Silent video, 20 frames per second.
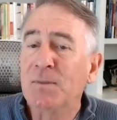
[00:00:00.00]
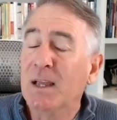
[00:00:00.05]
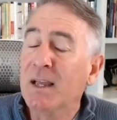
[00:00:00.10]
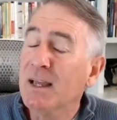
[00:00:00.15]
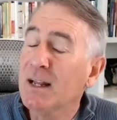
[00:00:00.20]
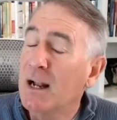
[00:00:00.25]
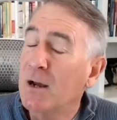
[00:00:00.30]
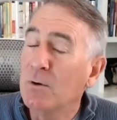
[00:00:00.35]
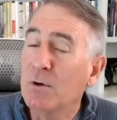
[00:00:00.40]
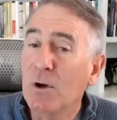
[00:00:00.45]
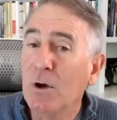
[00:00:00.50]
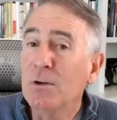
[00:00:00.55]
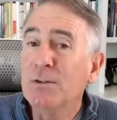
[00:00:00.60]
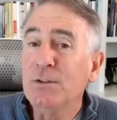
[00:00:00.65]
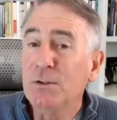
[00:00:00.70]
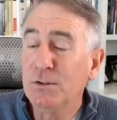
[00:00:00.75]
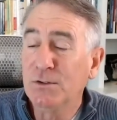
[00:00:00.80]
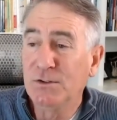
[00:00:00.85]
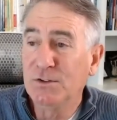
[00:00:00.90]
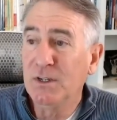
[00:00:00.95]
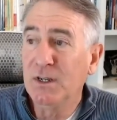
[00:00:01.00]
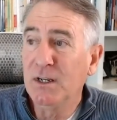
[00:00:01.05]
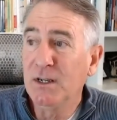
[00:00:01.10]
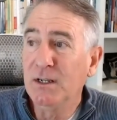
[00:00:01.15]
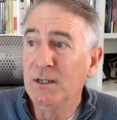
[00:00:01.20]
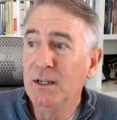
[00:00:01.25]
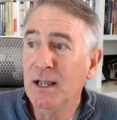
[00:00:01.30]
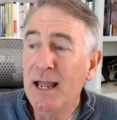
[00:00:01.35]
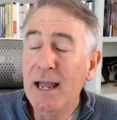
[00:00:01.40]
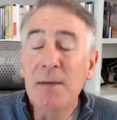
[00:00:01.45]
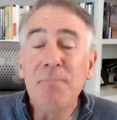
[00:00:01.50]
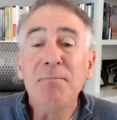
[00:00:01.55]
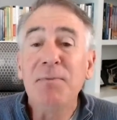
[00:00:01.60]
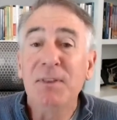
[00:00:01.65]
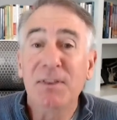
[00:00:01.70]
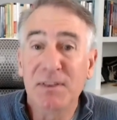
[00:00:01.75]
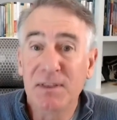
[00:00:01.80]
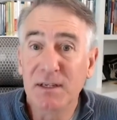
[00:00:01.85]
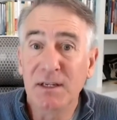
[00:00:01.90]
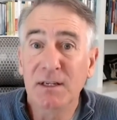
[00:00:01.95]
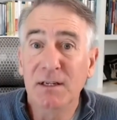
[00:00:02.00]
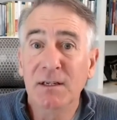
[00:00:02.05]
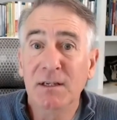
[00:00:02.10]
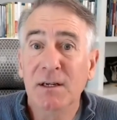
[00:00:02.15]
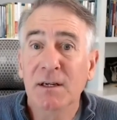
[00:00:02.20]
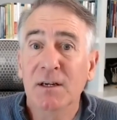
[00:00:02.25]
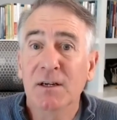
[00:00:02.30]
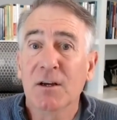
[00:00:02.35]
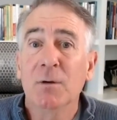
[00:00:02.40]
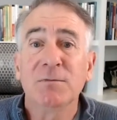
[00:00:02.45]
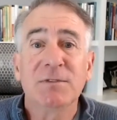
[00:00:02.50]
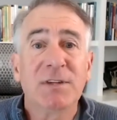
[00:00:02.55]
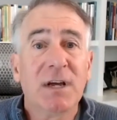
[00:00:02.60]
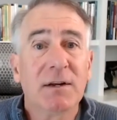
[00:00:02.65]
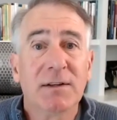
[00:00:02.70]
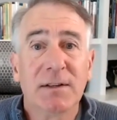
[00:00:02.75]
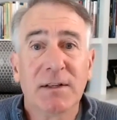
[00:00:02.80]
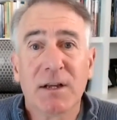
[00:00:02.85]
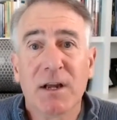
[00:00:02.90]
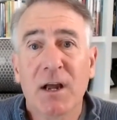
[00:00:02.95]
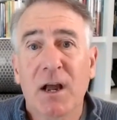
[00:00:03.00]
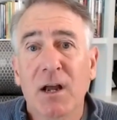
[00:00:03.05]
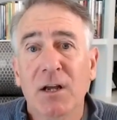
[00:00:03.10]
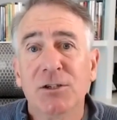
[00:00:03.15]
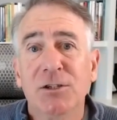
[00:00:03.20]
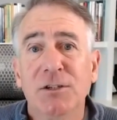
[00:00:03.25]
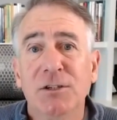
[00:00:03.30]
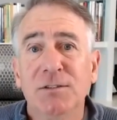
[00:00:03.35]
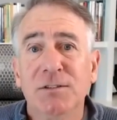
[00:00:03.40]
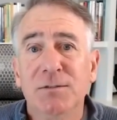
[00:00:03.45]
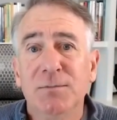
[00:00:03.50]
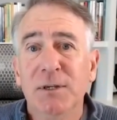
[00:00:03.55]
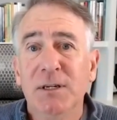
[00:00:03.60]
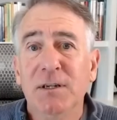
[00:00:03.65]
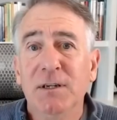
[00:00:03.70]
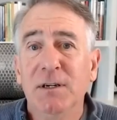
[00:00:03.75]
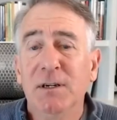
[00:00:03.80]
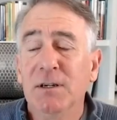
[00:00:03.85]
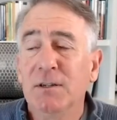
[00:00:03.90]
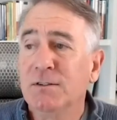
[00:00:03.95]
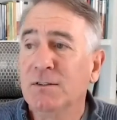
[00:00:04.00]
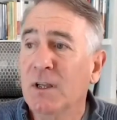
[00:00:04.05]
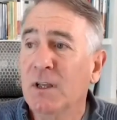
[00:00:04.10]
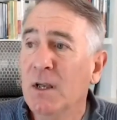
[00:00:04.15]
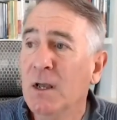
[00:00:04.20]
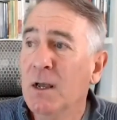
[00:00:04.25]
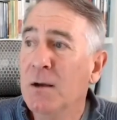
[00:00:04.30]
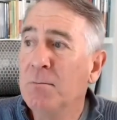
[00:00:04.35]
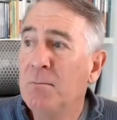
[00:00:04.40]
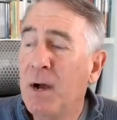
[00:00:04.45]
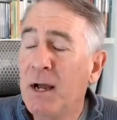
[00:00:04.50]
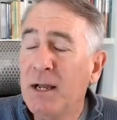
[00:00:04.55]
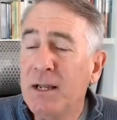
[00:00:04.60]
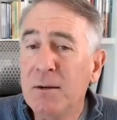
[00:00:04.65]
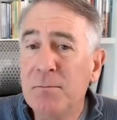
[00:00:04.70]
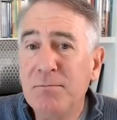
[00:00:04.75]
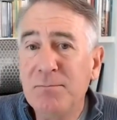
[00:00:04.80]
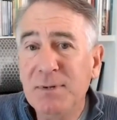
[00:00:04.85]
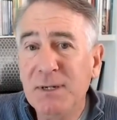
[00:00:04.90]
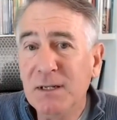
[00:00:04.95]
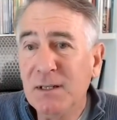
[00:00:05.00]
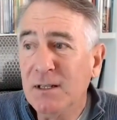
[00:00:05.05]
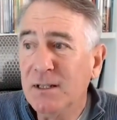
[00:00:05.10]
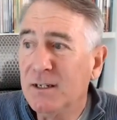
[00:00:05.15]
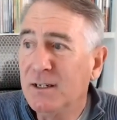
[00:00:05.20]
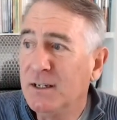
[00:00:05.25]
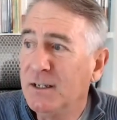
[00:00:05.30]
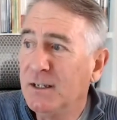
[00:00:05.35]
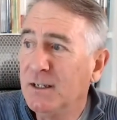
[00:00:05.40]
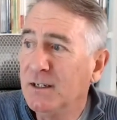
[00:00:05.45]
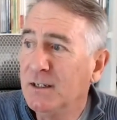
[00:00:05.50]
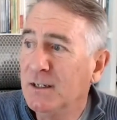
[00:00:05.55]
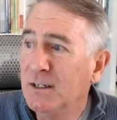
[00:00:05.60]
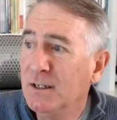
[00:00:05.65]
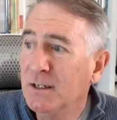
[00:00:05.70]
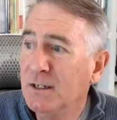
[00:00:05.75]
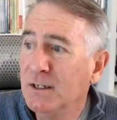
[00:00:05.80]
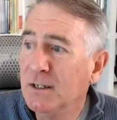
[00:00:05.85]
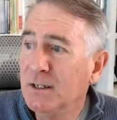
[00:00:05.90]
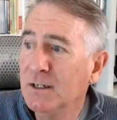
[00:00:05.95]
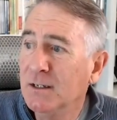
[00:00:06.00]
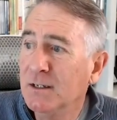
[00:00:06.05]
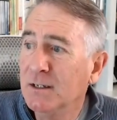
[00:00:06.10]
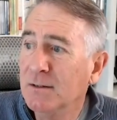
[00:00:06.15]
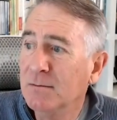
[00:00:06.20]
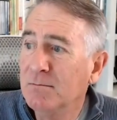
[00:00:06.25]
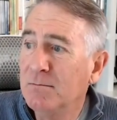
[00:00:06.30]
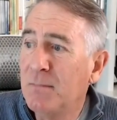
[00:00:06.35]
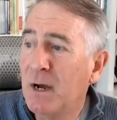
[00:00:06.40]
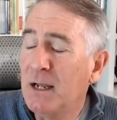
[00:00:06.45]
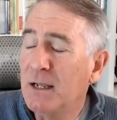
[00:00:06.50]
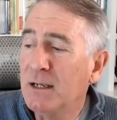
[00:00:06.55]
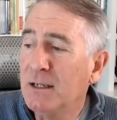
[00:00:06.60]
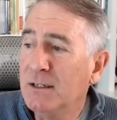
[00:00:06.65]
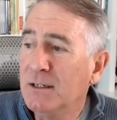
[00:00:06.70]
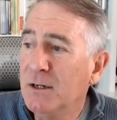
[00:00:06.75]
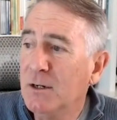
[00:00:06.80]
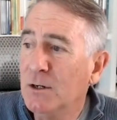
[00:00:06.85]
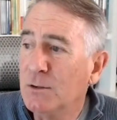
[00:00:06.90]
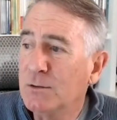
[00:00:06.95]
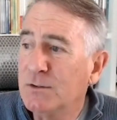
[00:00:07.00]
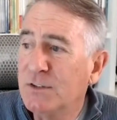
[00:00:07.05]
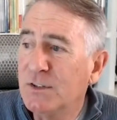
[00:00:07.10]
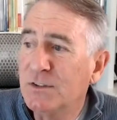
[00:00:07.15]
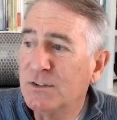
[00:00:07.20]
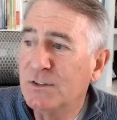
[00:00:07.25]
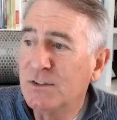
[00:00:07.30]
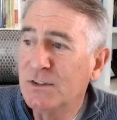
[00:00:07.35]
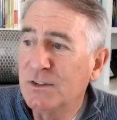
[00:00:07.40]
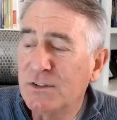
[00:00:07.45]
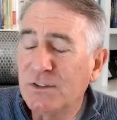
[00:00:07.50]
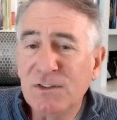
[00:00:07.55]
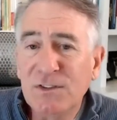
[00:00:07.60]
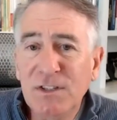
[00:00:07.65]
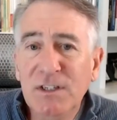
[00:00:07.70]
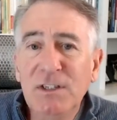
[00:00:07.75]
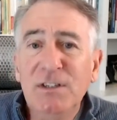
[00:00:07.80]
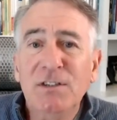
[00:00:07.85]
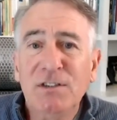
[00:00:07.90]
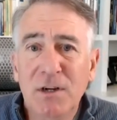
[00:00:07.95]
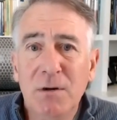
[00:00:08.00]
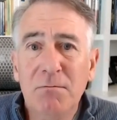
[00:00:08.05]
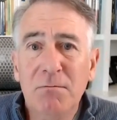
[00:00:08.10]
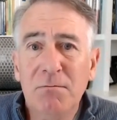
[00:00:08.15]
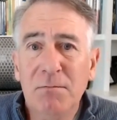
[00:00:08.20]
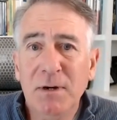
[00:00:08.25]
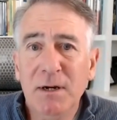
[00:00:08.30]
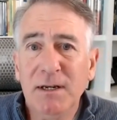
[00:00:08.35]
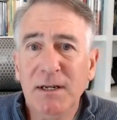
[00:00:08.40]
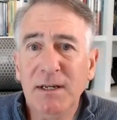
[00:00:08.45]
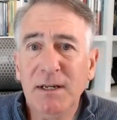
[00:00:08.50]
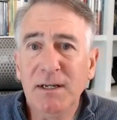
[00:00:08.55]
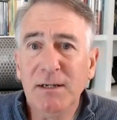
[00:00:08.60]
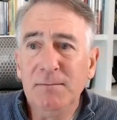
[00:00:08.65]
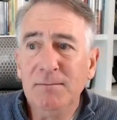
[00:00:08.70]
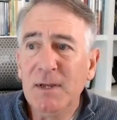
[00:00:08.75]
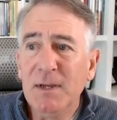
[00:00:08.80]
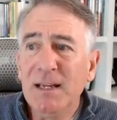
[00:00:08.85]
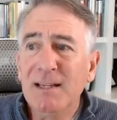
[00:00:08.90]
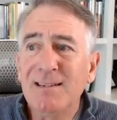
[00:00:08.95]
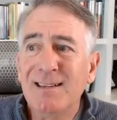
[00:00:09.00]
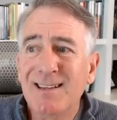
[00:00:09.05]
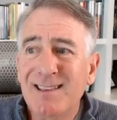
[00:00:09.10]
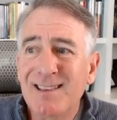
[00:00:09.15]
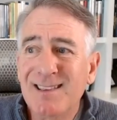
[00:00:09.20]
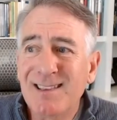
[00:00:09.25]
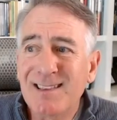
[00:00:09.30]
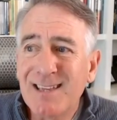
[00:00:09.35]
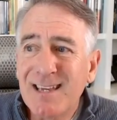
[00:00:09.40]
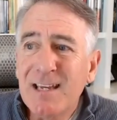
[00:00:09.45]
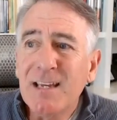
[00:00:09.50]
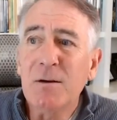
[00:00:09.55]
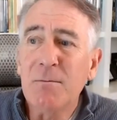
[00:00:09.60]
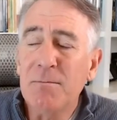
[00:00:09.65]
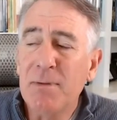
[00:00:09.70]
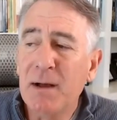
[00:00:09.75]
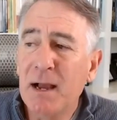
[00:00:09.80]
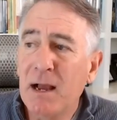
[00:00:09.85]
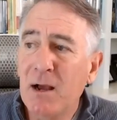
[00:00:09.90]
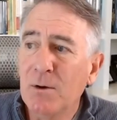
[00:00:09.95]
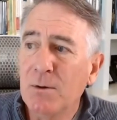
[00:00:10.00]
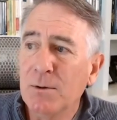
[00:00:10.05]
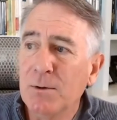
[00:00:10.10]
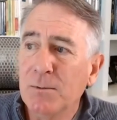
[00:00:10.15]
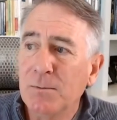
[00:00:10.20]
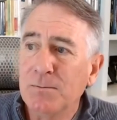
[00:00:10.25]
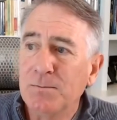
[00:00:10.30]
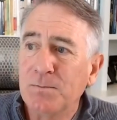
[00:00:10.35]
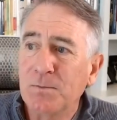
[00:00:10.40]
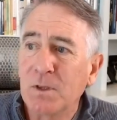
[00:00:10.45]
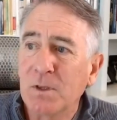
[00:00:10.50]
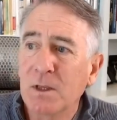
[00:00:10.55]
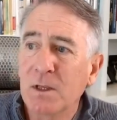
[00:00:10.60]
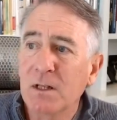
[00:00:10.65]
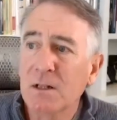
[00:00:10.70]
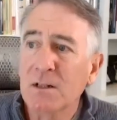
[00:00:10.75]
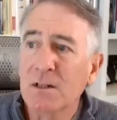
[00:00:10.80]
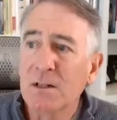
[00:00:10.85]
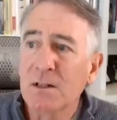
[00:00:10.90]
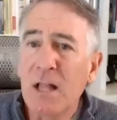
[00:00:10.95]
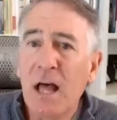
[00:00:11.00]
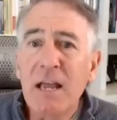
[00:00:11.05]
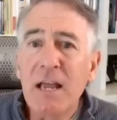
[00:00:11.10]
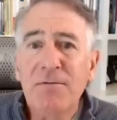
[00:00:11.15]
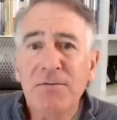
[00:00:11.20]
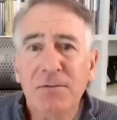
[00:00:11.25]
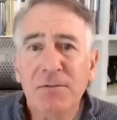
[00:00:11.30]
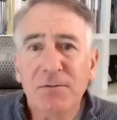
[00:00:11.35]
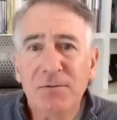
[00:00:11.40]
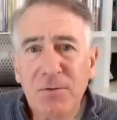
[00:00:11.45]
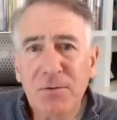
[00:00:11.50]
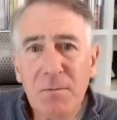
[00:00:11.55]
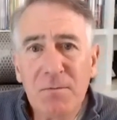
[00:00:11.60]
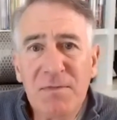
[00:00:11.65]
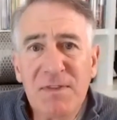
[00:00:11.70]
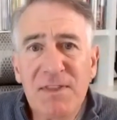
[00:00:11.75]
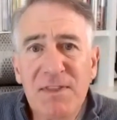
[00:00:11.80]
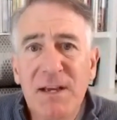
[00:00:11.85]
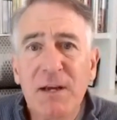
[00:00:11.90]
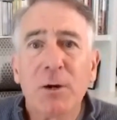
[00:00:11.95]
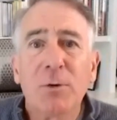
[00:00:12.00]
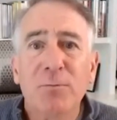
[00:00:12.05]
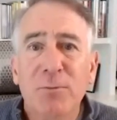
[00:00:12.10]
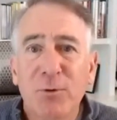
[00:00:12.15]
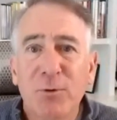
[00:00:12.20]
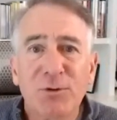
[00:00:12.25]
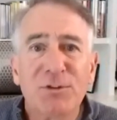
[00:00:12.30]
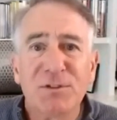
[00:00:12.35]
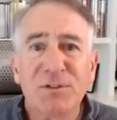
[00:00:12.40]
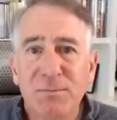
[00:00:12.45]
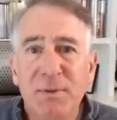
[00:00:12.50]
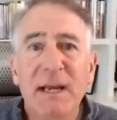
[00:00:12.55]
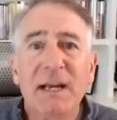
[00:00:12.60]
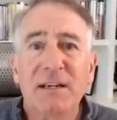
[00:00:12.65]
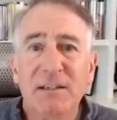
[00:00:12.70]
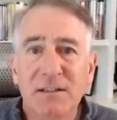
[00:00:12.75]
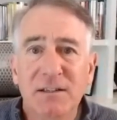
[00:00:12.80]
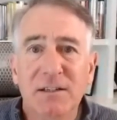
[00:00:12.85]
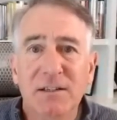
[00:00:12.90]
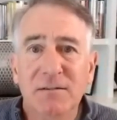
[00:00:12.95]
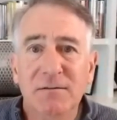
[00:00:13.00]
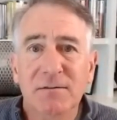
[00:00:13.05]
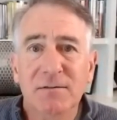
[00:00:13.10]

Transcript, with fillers: And I would also say empathy comes out of the conscience because my ability, to see somebody and to think about life from their perspective,